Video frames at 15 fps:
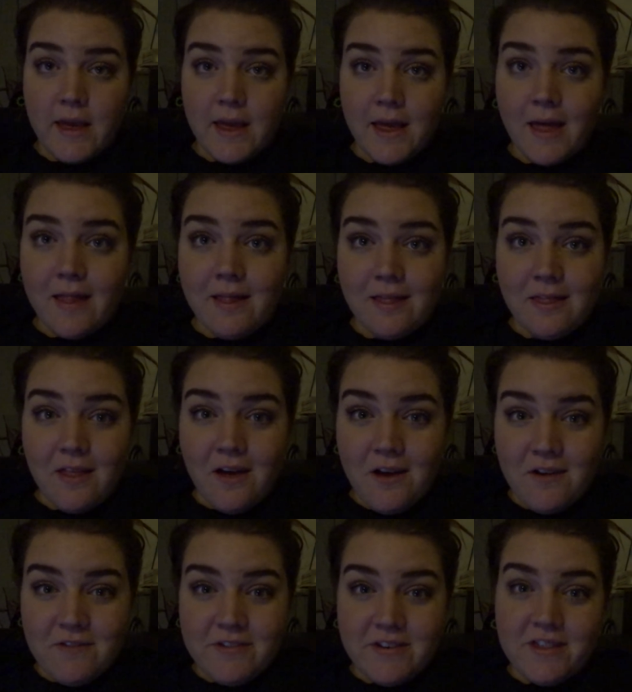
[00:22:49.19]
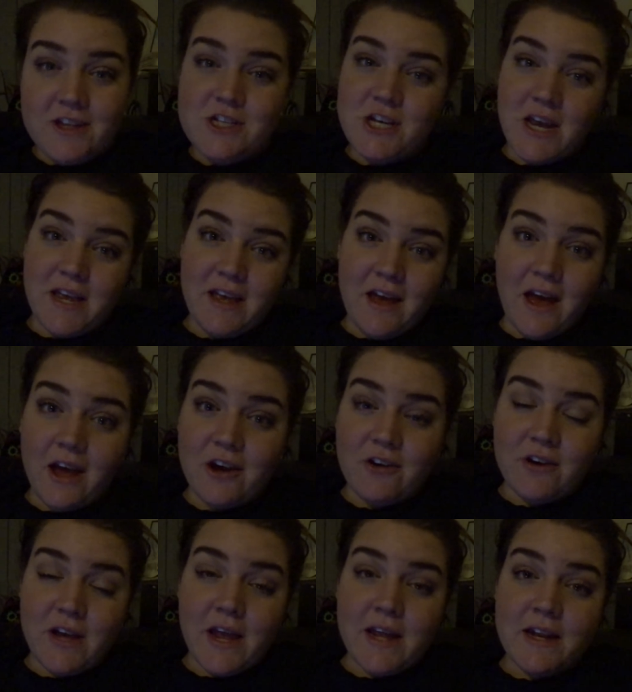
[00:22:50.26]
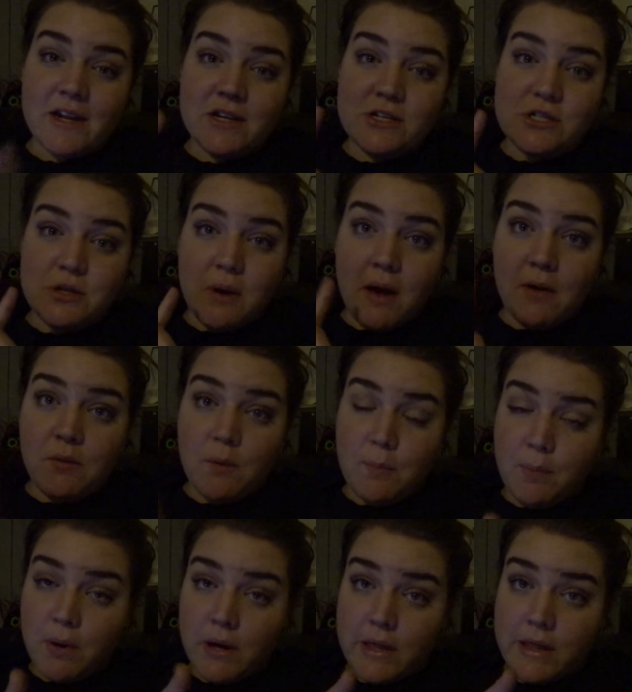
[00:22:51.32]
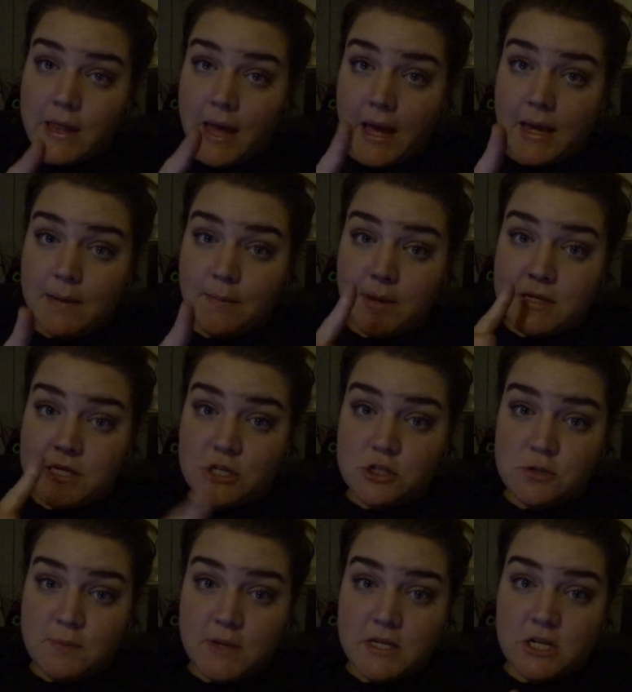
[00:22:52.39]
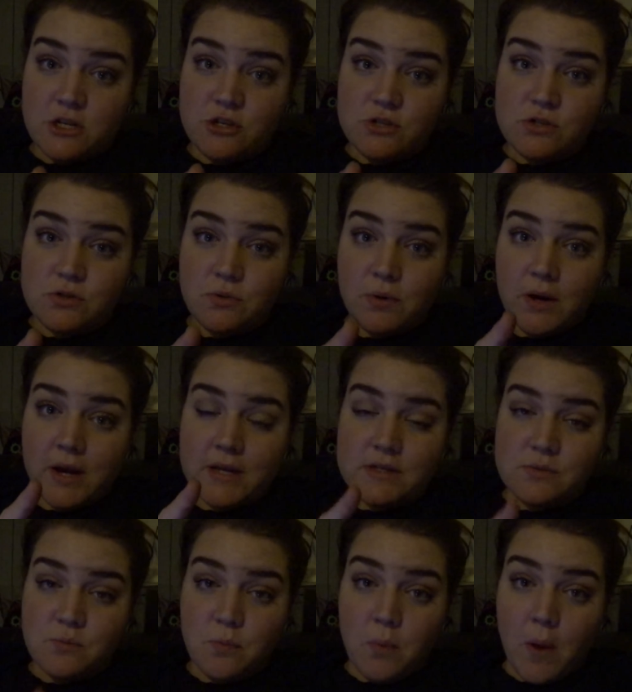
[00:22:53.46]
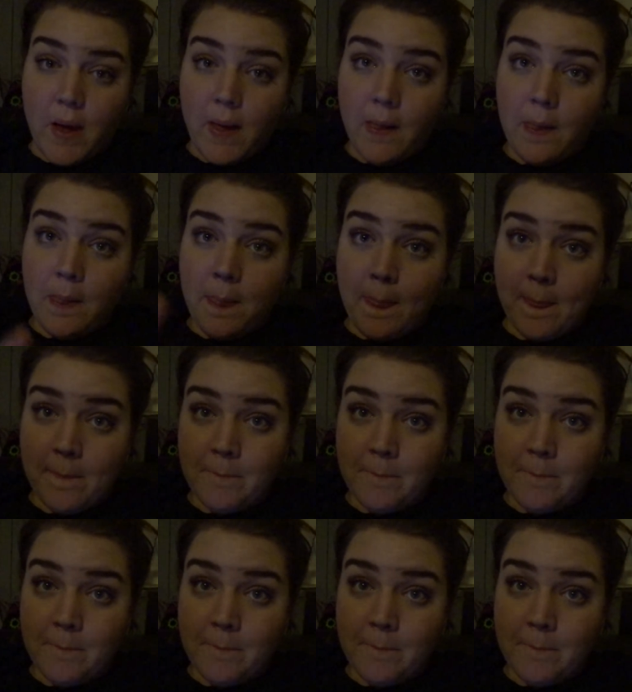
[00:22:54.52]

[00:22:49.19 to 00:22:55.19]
They loved the Jenga I created, so I will put that in my Teachers Pay Teachers store as well.